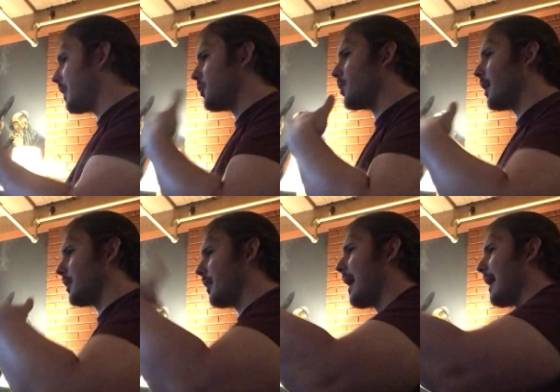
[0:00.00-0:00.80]
and
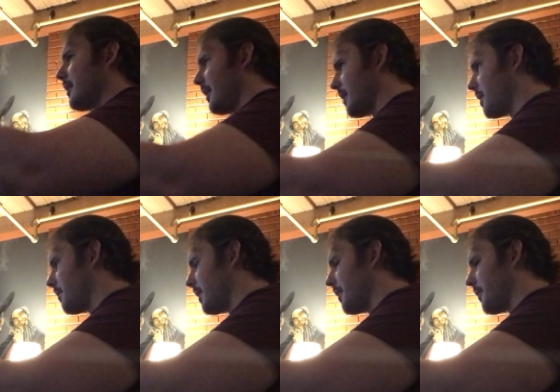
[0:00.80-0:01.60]
trying to act like
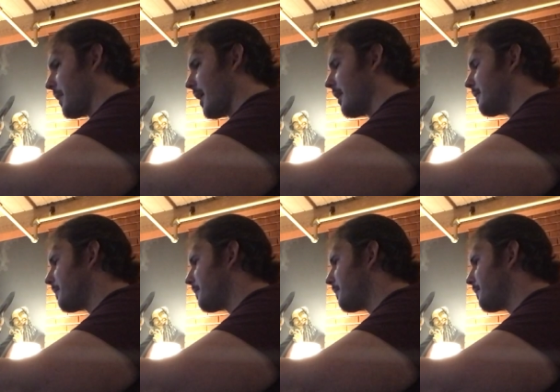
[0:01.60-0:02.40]
someone other way.
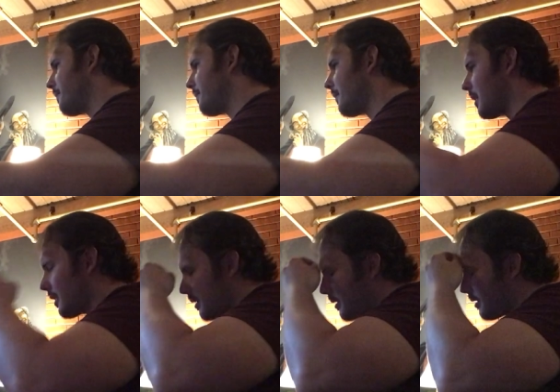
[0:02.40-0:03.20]

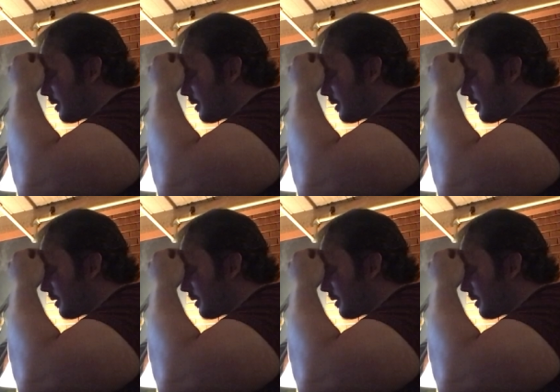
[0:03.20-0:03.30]
Mm-hmm